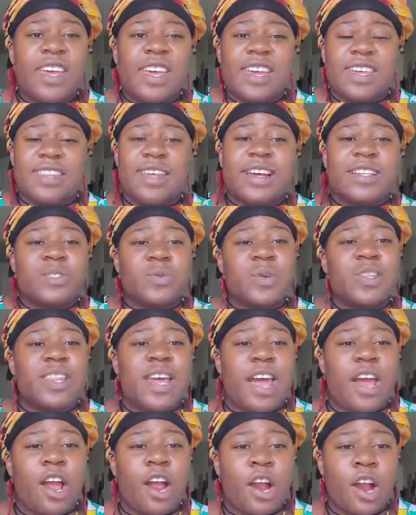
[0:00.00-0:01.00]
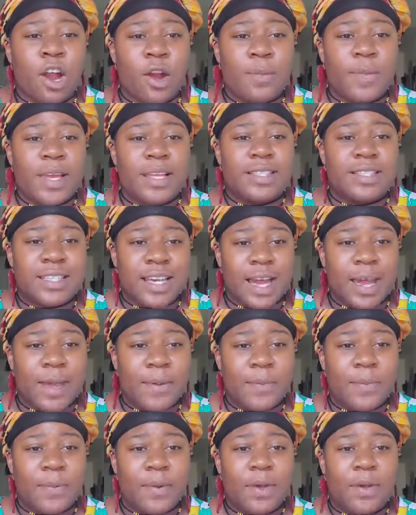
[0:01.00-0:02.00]
and that's when that hermit
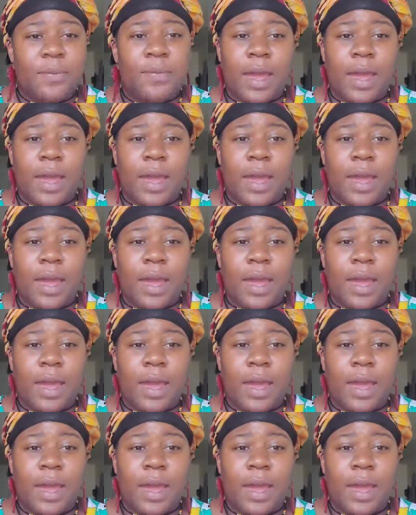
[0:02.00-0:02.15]
type